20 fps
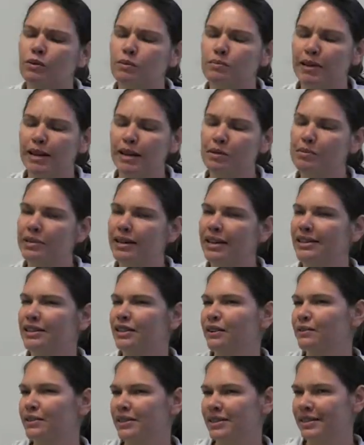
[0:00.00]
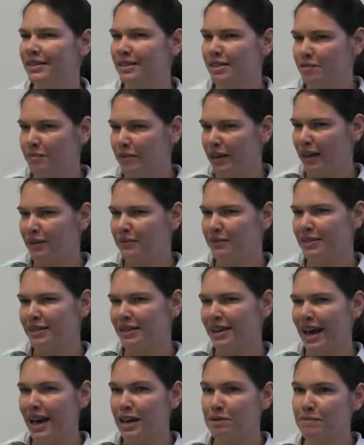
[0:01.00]
Will many police officers be able to
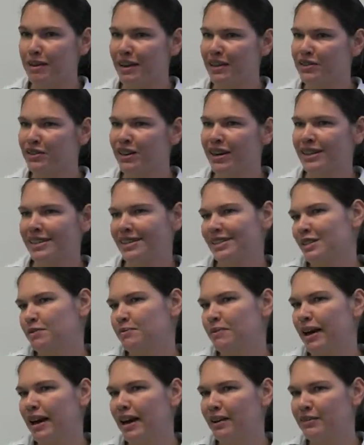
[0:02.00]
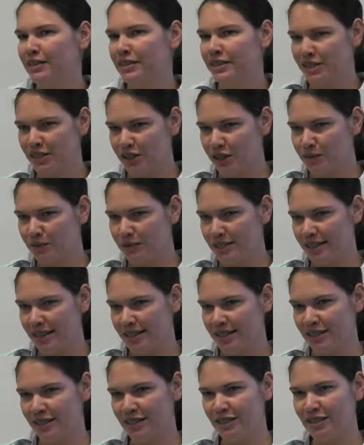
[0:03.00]
gain my trust by having this
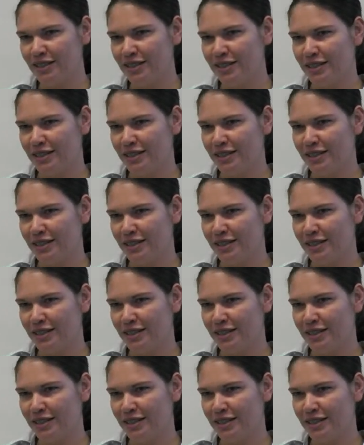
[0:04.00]
conversation?